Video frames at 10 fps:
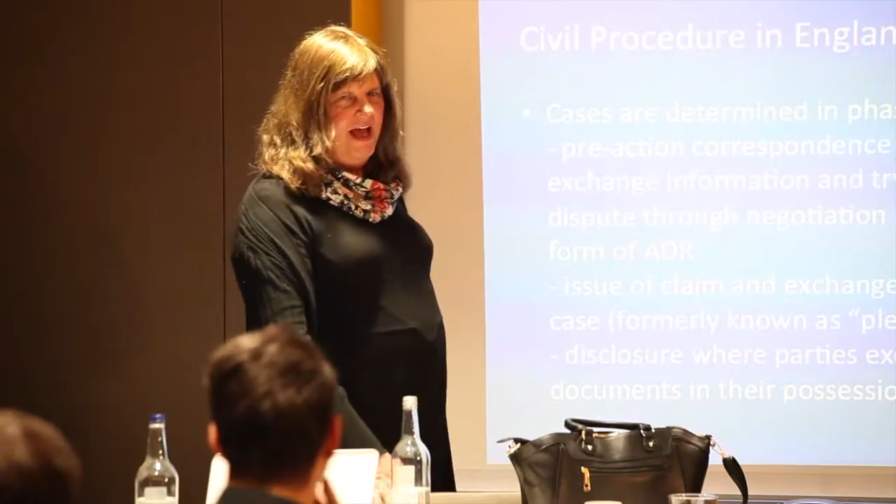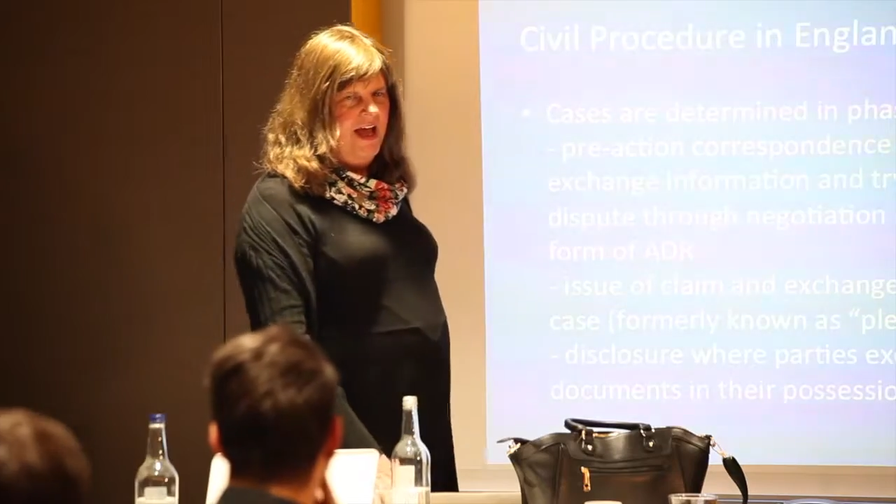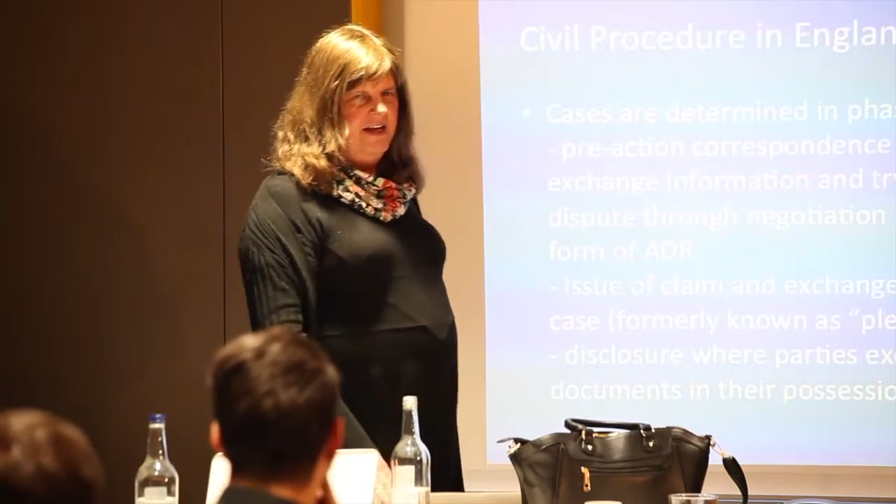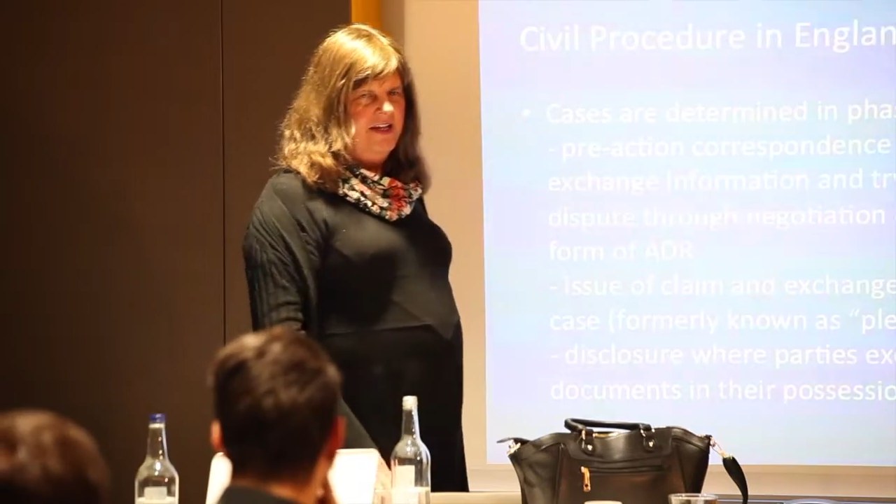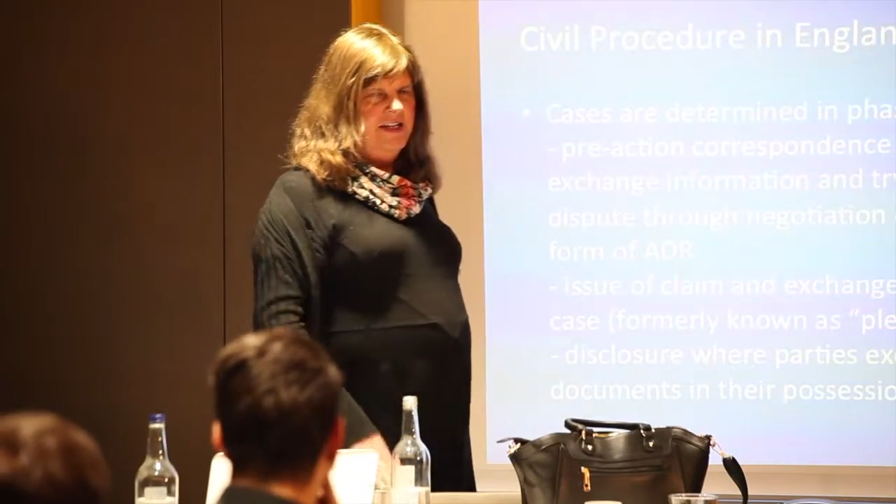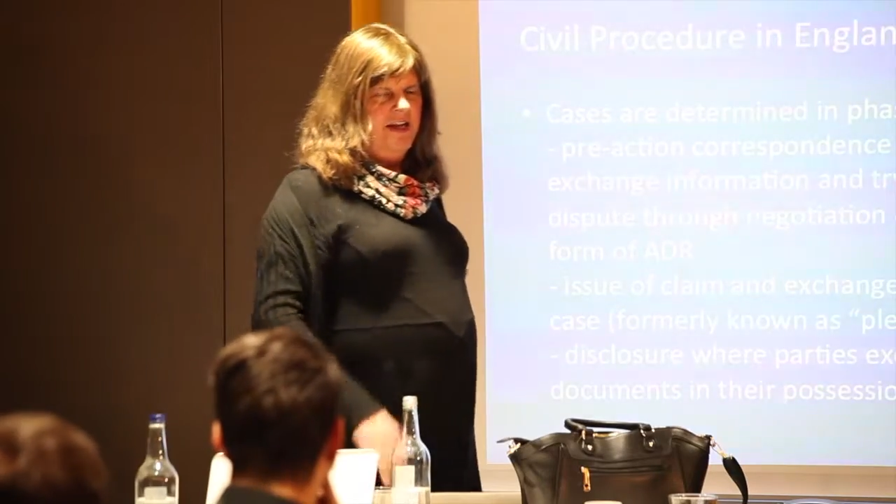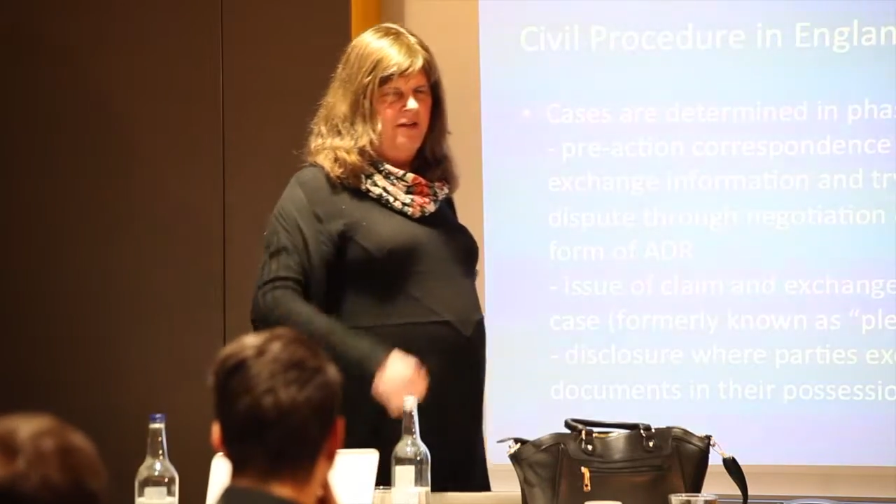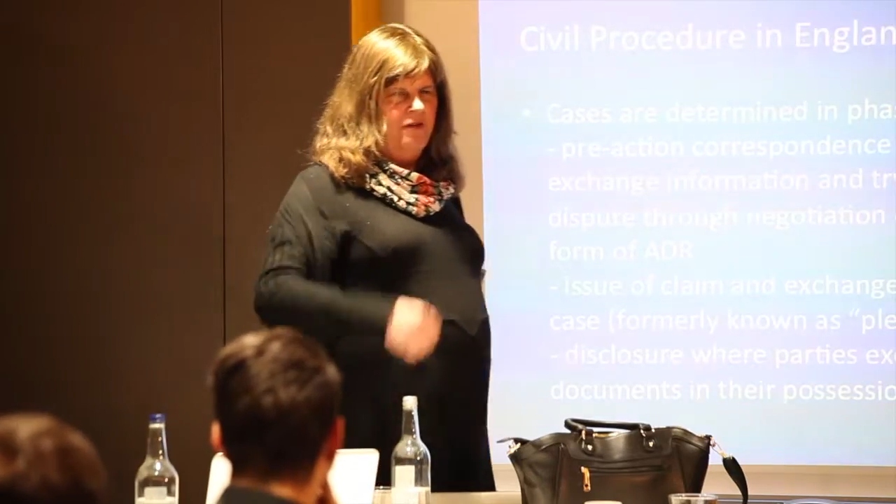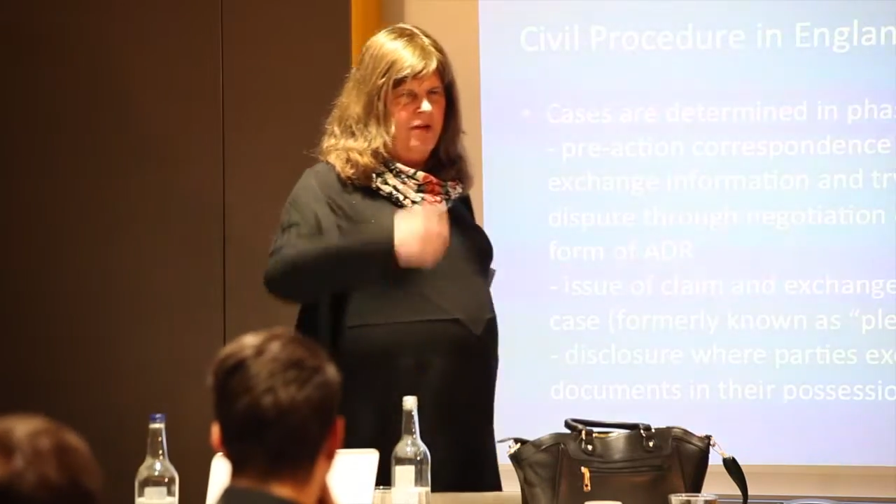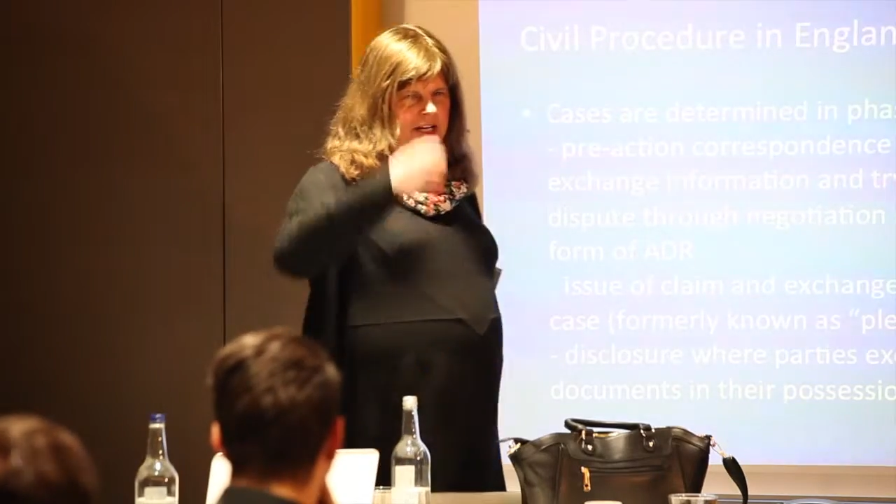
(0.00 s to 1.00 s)
And
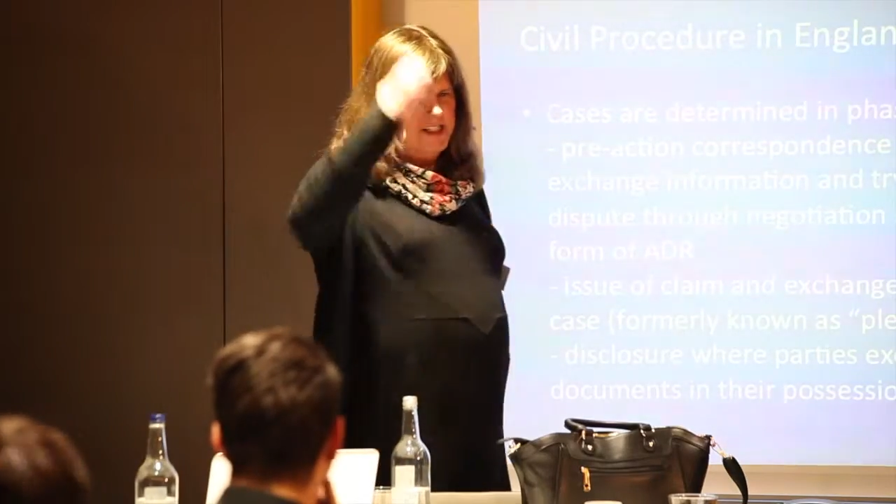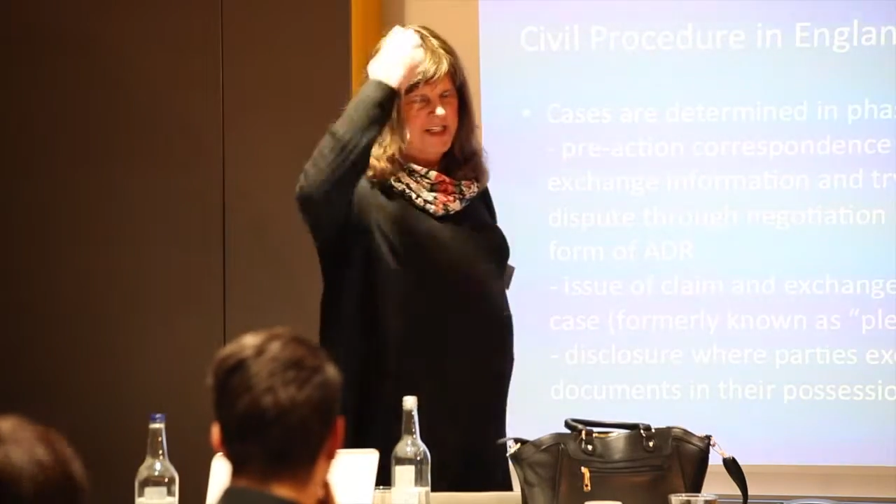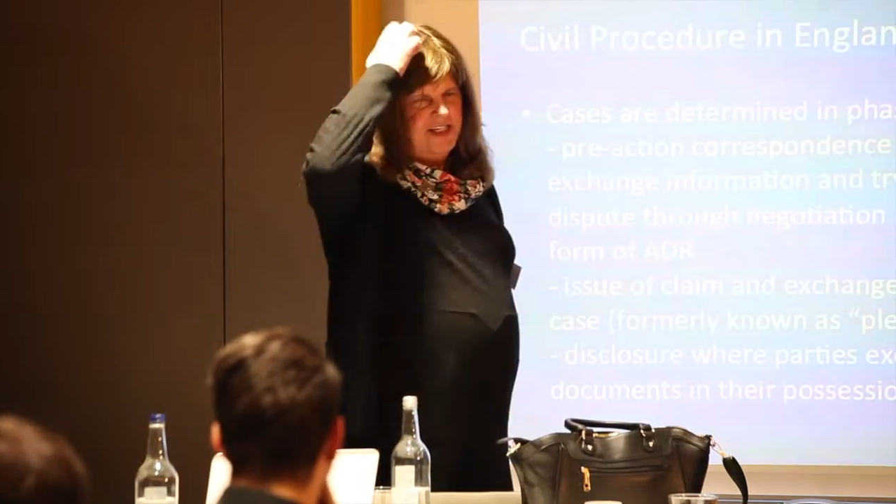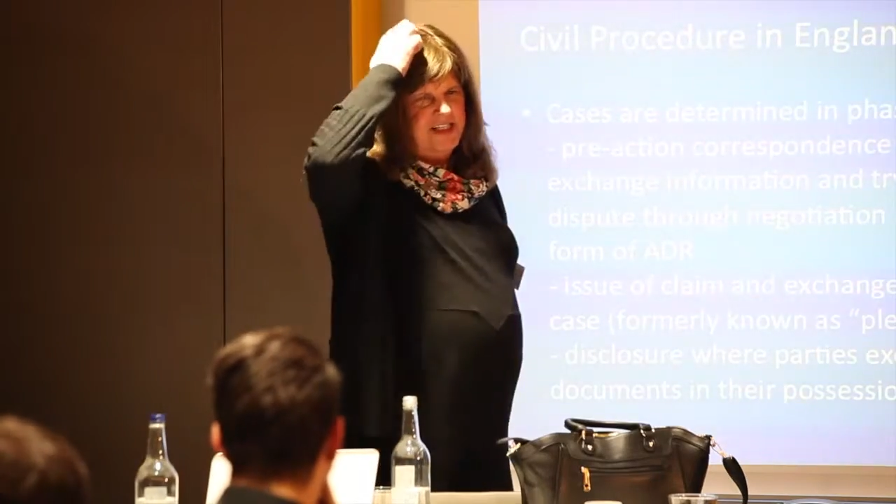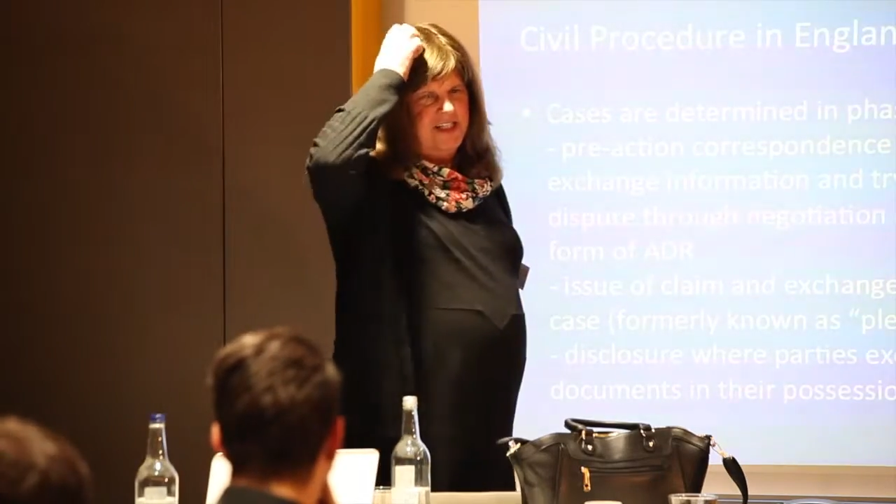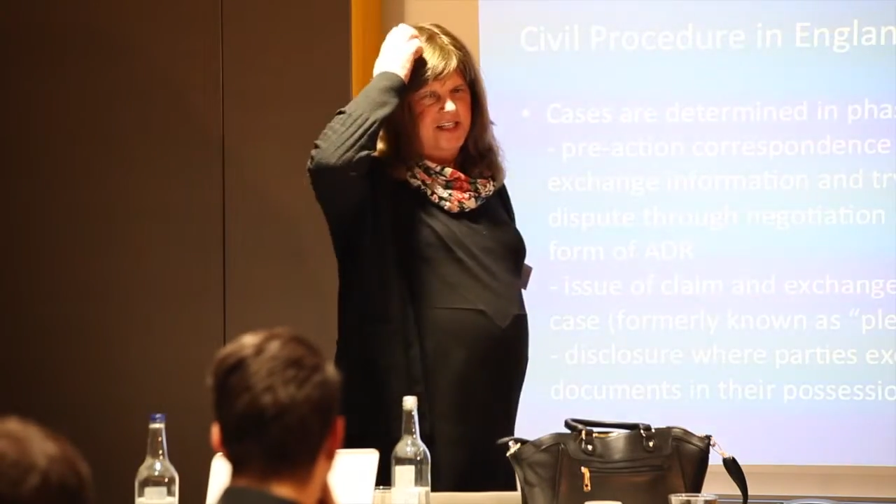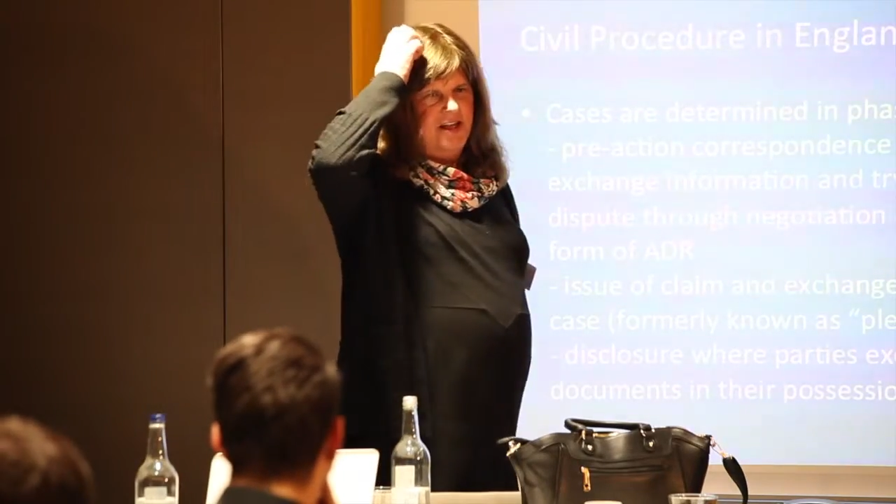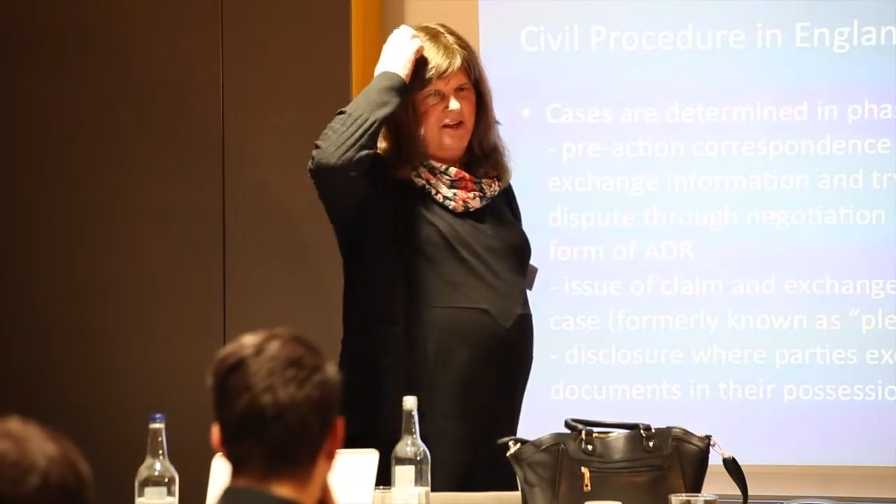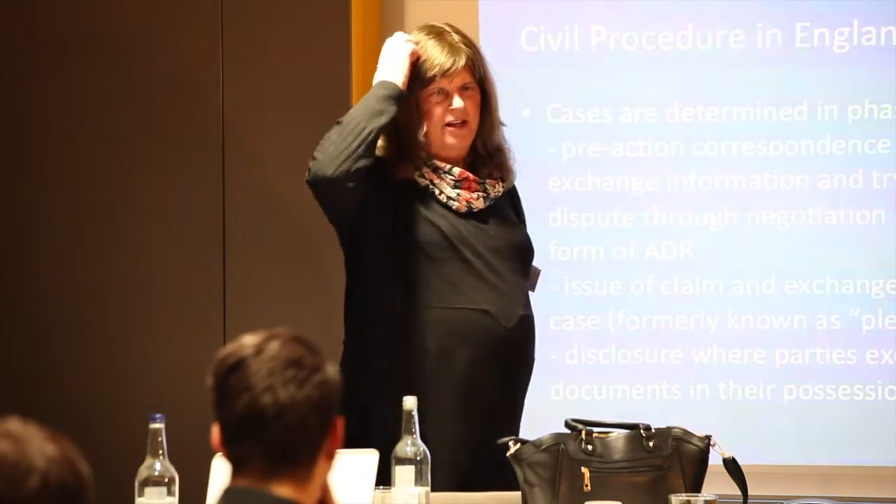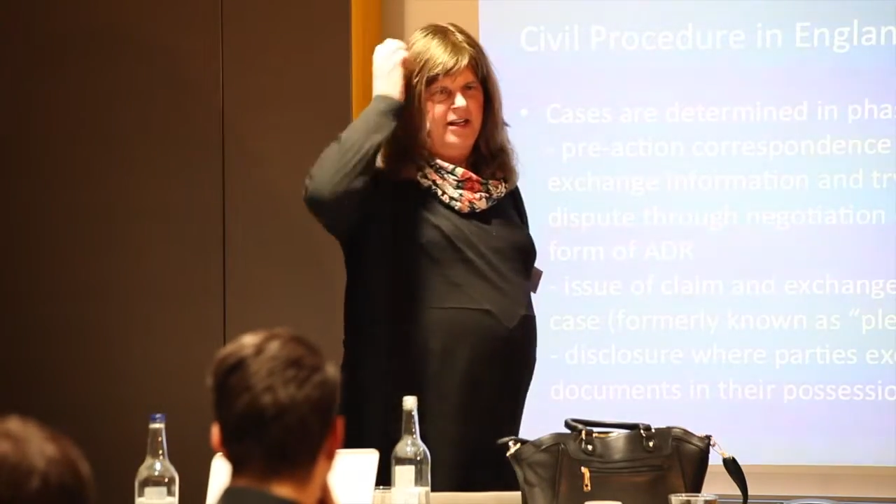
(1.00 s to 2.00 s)
when a solicitor,